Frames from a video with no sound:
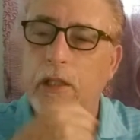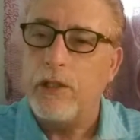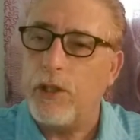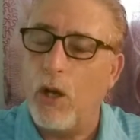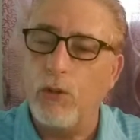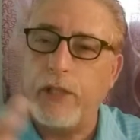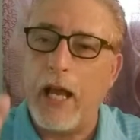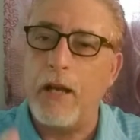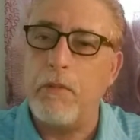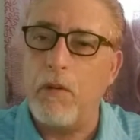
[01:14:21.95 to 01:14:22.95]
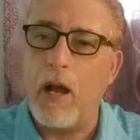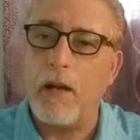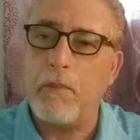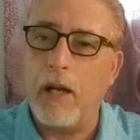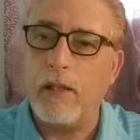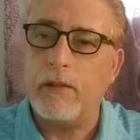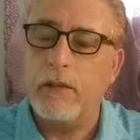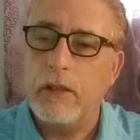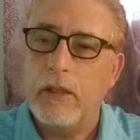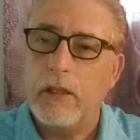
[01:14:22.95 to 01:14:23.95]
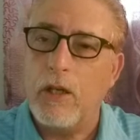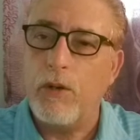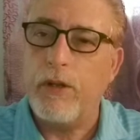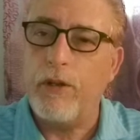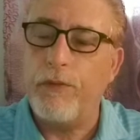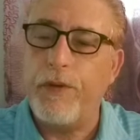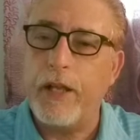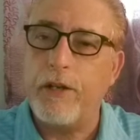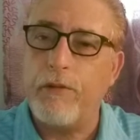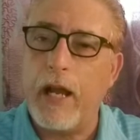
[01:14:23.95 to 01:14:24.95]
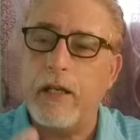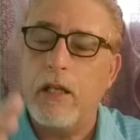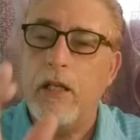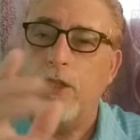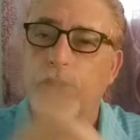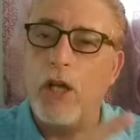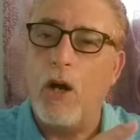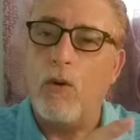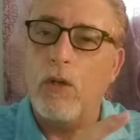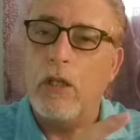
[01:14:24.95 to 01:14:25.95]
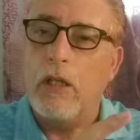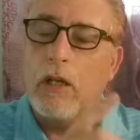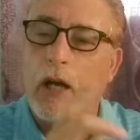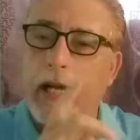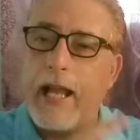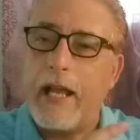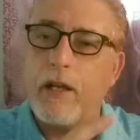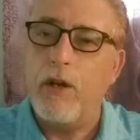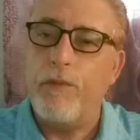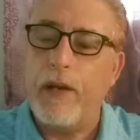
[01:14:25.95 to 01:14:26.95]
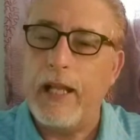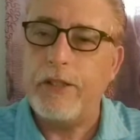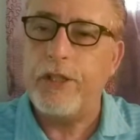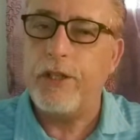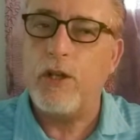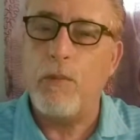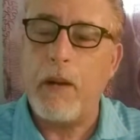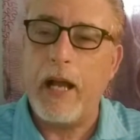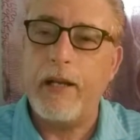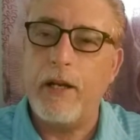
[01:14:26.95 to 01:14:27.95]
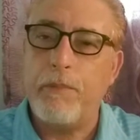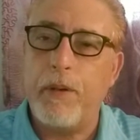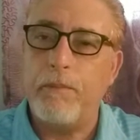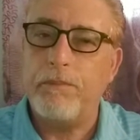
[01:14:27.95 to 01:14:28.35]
The whole town of Miragmug. Go figure, right? So I got to go to Valencia to go buy an air pump.